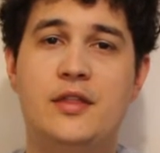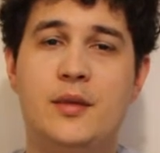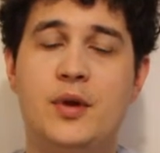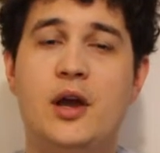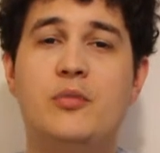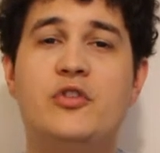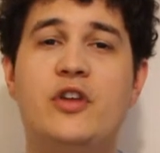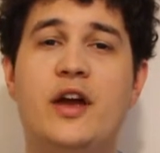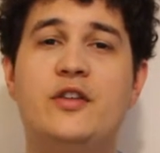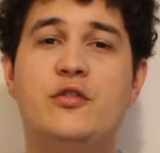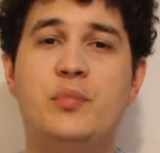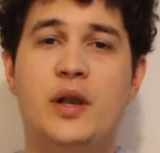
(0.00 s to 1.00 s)
They become
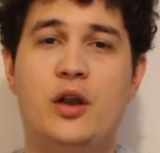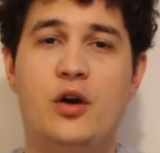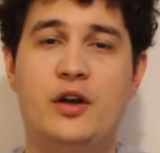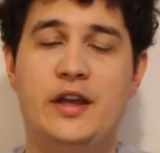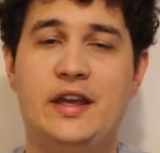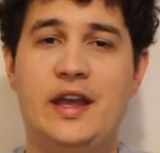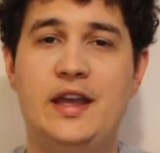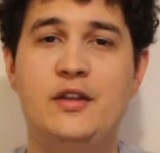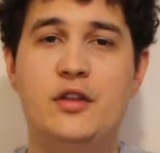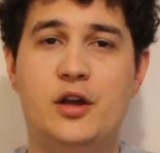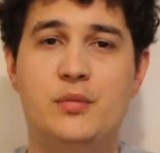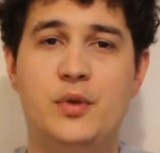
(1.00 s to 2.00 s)
signs of belonging
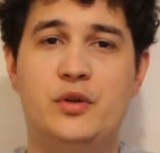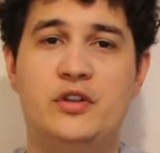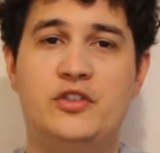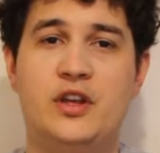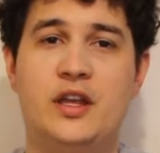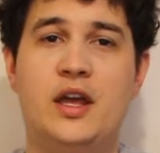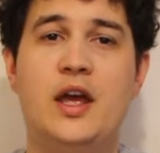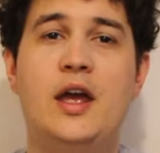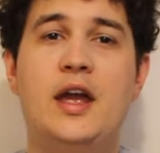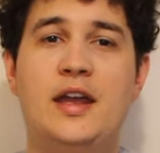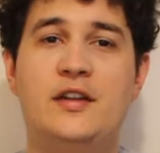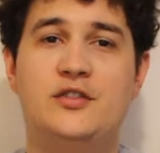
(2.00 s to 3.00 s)
in the community
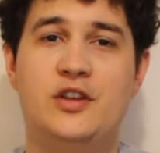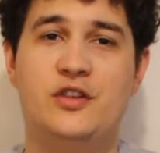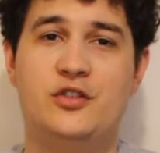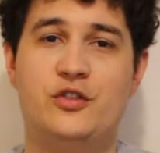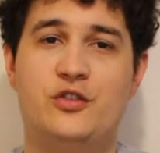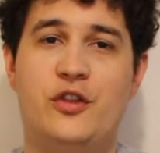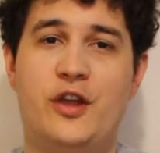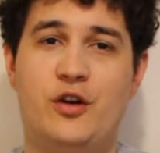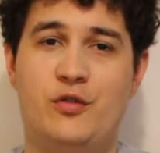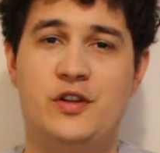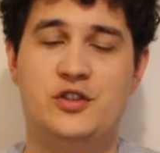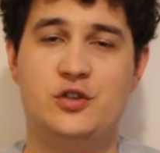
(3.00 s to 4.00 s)
in addition to their
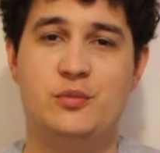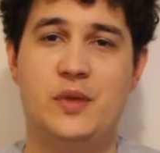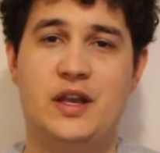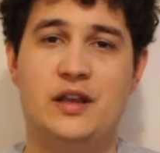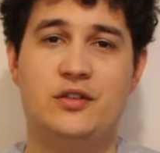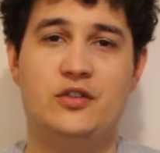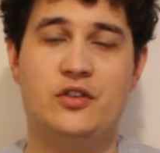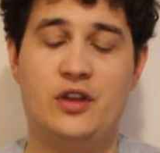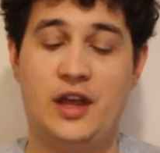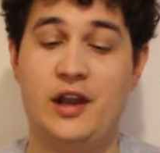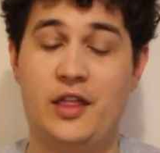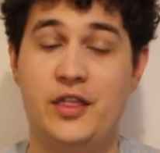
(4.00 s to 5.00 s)
original meanings,
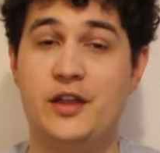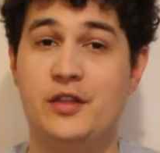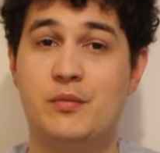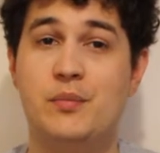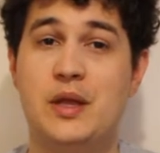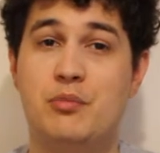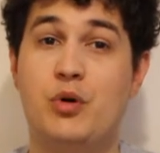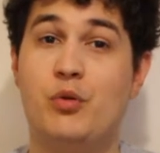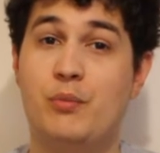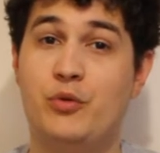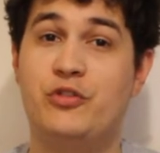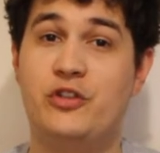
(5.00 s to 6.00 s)
and I think that Meeple
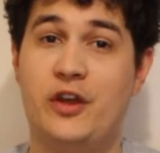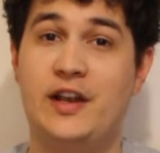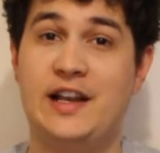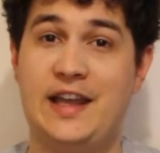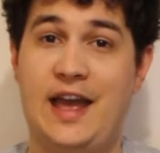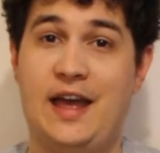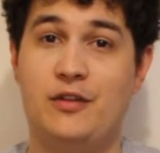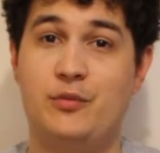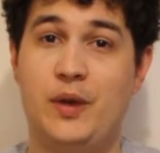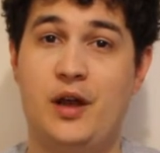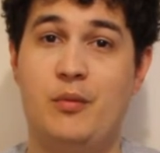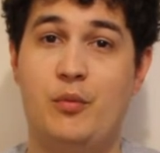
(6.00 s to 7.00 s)
most certainly has
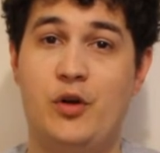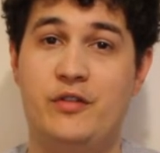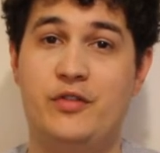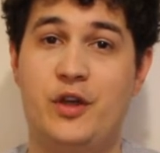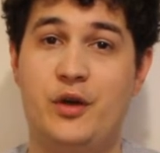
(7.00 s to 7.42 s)
become one of